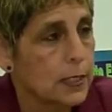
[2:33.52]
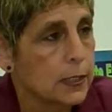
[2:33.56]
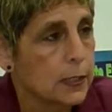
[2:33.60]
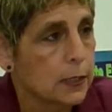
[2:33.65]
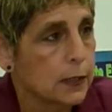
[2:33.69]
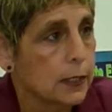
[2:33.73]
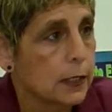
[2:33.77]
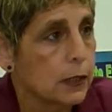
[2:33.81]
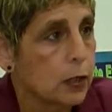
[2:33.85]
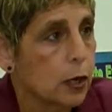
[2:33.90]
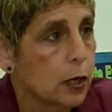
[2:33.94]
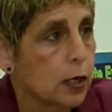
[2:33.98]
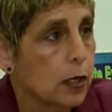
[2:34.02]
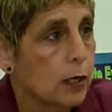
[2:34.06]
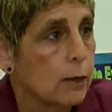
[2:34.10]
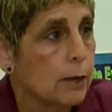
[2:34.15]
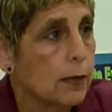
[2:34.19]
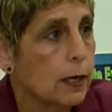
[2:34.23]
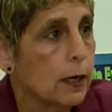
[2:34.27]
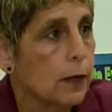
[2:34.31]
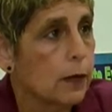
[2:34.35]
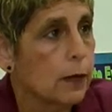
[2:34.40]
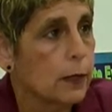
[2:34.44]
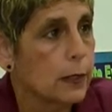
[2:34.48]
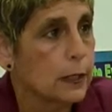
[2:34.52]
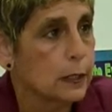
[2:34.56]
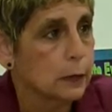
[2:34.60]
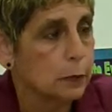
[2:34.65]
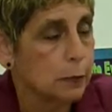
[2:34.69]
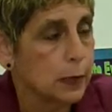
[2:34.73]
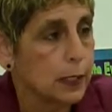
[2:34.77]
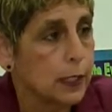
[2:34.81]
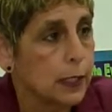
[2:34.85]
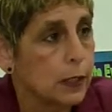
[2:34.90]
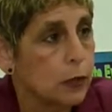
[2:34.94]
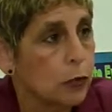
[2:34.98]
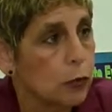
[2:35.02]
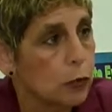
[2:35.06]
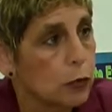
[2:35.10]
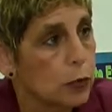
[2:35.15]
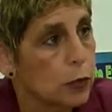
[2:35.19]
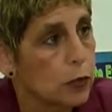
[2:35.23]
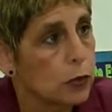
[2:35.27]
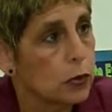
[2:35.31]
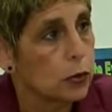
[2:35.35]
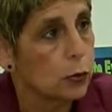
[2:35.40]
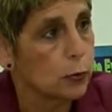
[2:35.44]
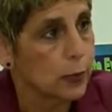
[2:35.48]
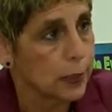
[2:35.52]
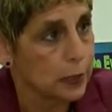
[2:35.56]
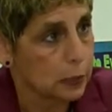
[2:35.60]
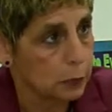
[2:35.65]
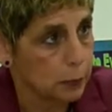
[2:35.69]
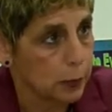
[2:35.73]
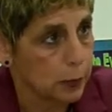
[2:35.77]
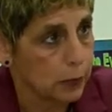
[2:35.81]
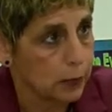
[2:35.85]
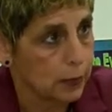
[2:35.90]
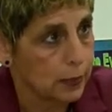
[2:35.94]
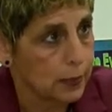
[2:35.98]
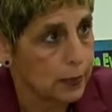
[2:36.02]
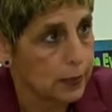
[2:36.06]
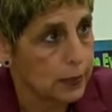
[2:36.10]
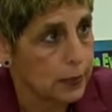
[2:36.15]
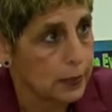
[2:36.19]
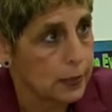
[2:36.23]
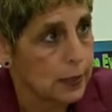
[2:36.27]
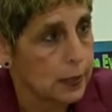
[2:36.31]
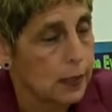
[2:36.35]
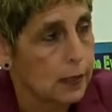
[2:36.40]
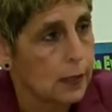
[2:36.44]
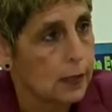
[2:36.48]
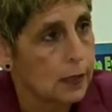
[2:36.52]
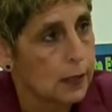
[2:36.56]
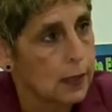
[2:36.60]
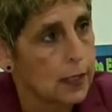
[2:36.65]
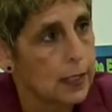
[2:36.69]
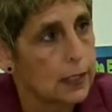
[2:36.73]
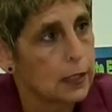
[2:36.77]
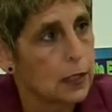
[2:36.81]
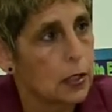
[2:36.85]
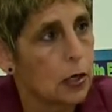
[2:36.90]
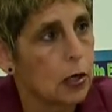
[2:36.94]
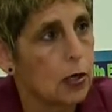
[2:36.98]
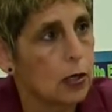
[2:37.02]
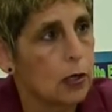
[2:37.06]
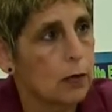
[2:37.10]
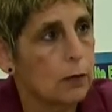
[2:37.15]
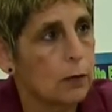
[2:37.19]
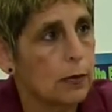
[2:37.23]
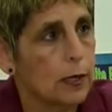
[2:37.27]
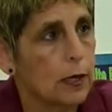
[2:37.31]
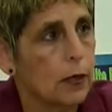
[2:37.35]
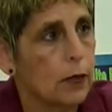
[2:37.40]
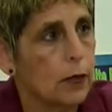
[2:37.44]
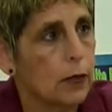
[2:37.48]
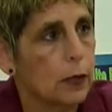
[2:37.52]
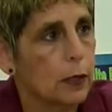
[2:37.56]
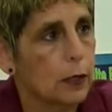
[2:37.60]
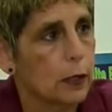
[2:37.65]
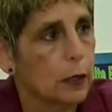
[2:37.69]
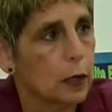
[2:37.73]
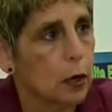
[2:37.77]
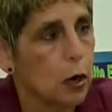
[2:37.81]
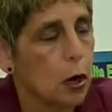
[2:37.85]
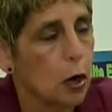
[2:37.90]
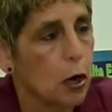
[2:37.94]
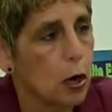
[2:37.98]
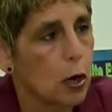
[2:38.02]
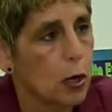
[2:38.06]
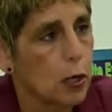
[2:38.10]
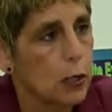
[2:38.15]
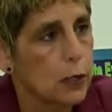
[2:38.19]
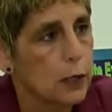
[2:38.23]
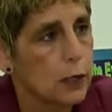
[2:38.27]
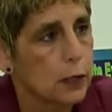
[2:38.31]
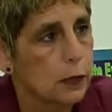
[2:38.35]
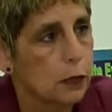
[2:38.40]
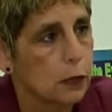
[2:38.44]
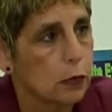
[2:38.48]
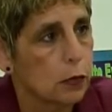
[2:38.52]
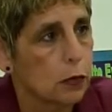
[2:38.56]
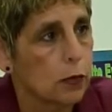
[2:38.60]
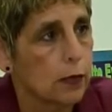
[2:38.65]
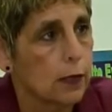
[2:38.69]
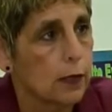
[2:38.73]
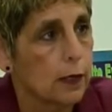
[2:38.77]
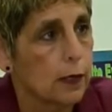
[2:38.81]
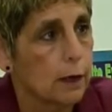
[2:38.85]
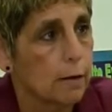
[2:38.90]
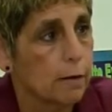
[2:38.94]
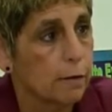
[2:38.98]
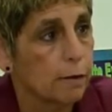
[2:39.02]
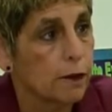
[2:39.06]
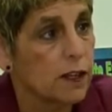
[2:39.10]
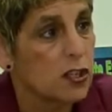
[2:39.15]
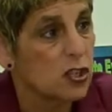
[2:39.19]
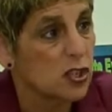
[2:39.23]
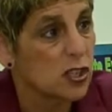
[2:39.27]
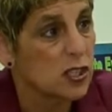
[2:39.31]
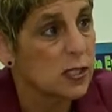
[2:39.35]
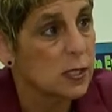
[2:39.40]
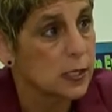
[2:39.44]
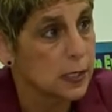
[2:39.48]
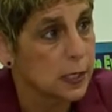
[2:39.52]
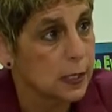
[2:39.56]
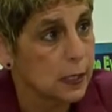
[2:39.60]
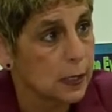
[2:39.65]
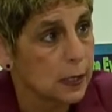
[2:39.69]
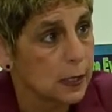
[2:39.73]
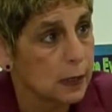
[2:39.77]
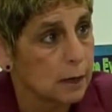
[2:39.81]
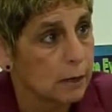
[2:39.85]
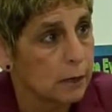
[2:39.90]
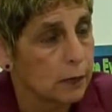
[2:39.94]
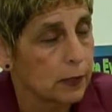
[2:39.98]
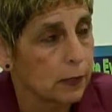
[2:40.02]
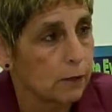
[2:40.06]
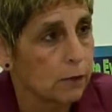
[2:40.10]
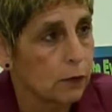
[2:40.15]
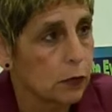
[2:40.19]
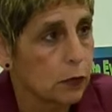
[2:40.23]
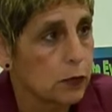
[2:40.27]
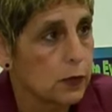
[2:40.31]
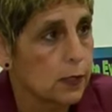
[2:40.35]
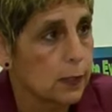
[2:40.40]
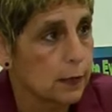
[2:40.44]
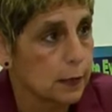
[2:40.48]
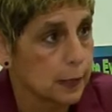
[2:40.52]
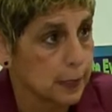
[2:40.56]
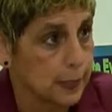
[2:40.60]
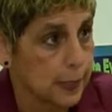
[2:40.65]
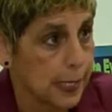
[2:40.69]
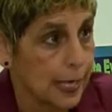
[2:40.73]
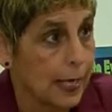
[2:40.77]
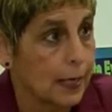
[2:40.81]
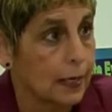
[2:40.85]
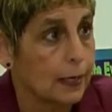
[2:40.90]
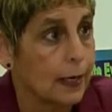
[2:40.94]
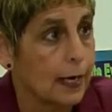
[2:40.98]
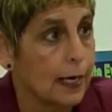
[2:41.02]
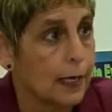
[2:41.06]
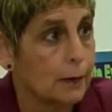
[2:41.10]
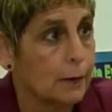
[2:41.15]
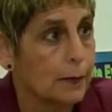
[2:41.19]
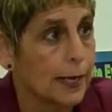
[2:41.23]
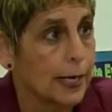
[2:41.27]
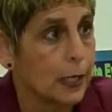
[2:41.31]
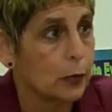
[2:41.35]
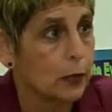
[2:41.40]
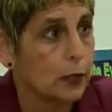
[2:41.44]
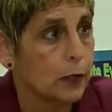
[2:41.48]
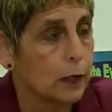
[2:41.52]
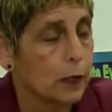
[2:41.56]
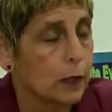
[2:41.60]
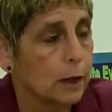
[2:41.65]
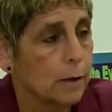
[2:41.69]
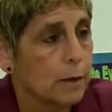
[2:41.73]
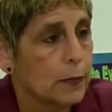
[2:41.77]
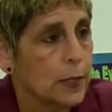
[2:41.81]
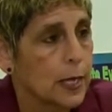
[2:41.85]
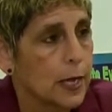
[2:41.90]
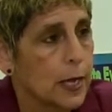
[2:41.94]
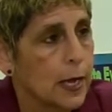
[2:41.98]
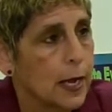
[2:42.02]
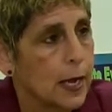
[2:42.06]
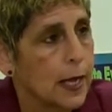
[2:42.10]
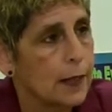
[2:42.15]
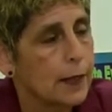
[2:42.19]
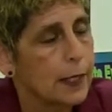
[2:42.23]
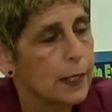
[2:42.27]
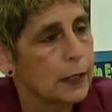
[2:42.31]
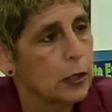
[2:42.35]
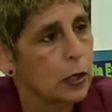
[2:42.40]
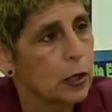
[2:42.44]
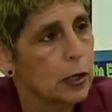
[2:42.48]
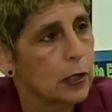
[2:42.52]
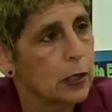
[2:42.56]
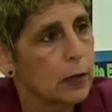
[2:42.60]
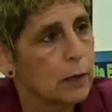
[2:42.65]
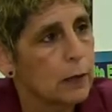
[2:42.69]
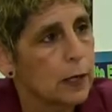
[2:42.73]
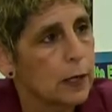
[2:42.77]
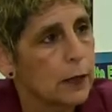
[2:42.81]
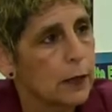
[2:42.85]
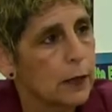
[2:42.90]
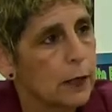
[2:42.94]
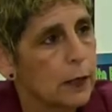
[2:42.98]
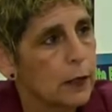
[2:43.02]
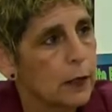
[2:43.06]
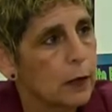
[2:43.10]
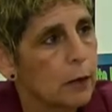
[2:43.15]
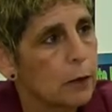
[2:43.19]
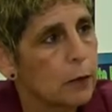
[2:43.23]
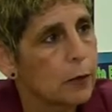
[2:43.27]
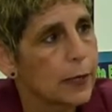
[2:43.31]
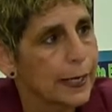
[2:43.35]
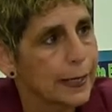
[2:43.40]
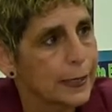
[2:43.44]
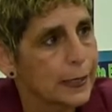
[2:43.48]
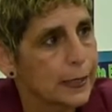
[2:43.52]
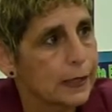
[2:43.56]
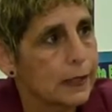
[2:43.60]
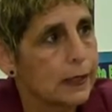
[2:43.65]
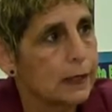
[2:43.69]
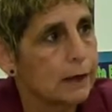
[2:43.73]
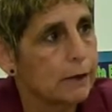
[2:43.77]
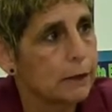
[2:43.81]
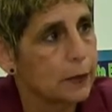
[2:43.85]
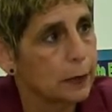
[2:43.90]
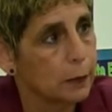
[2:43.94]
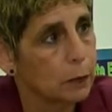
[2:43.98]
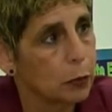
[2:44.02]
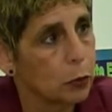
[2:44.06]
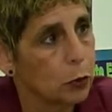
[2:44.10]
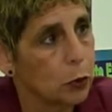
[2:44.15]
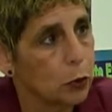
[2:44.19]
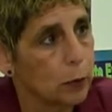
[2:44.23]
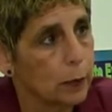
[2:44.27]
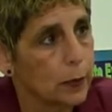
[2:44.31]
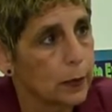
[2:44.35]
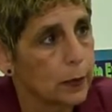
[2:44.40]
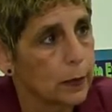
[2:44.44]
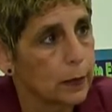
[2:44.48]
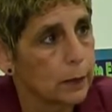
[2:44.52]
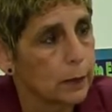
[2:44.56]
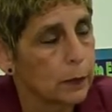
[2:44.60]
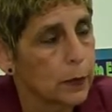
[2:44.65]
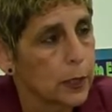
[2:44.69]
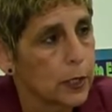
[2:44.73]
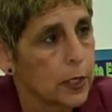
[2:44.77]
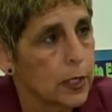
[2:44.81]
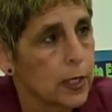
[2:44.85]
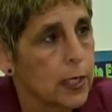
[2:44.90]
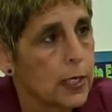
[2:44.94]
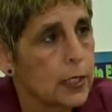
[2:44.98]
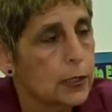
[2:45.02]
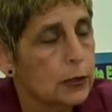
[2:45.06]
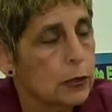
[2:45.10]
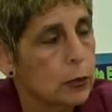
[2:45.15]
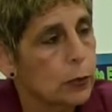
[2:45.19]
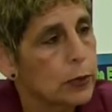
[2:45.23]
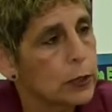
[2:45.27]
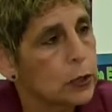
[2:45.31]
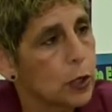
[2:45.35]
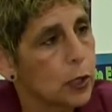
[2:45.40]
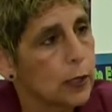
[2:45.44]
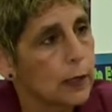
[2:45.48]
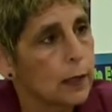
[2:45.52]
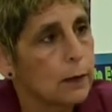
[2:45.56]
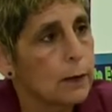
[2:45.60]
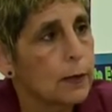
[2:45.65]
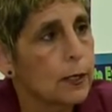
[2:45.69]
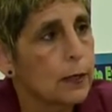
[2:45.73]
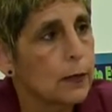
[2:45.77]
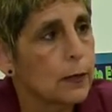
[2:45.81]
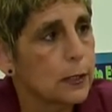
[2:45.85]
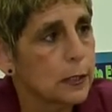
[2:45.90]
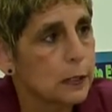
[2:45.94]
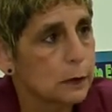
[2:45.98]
So they talk about the speed or the user experience. They talk about the cost or the efficiency of using the satellite bandwidth, and they talk about the complexity of deployment. So when we talk about